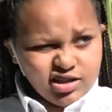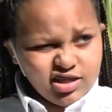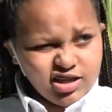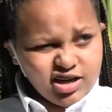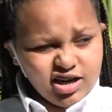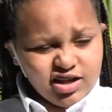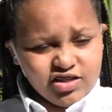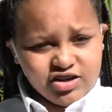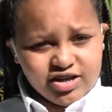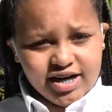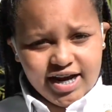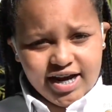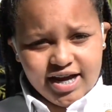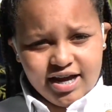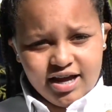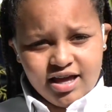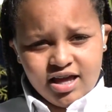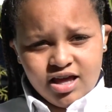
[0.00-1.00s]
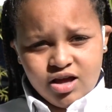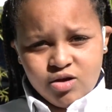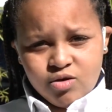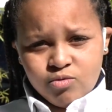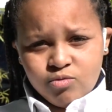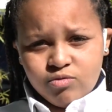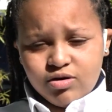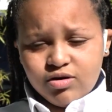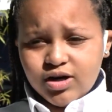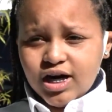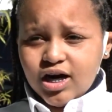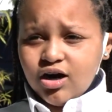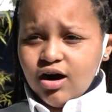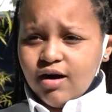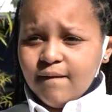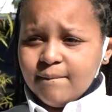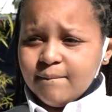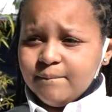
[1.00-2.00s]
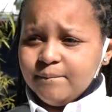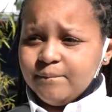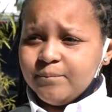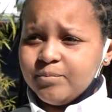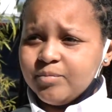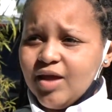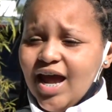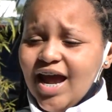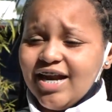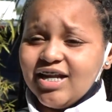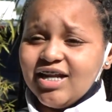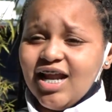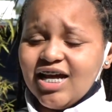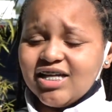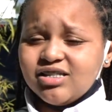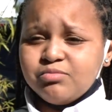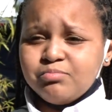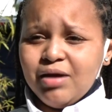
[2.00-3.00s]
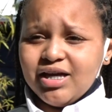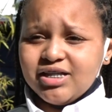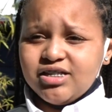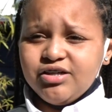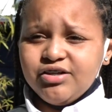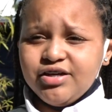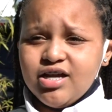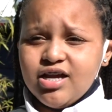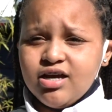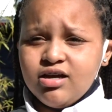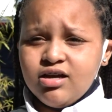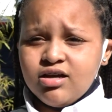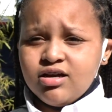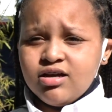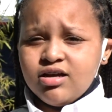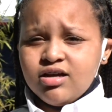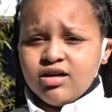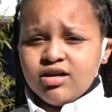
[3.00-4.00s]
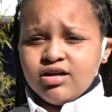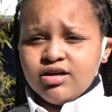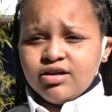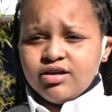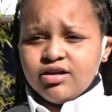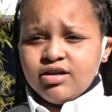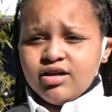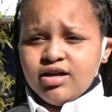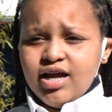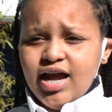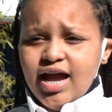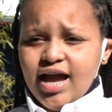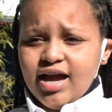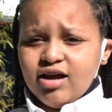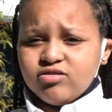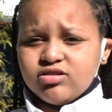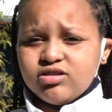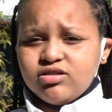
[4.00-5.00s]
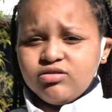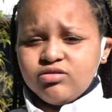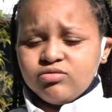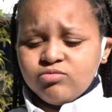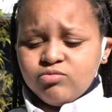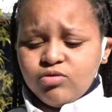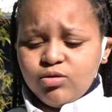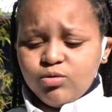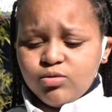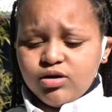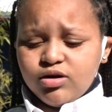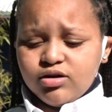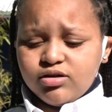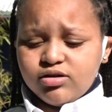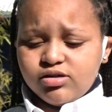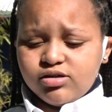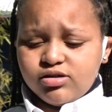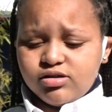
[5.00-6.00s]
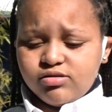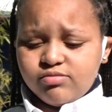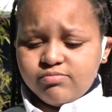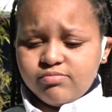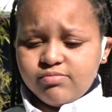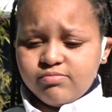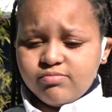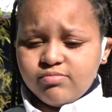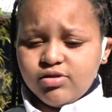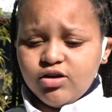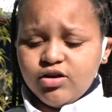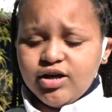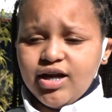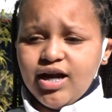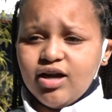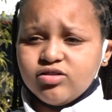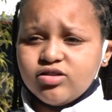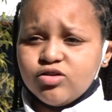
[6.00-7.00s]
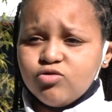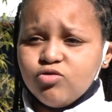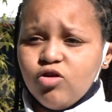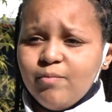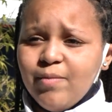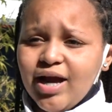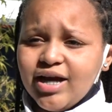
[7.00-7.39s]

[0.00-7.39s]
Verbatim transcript: Uh, the other day, we were um, analyzing bacteria and how we were um, learning how to grow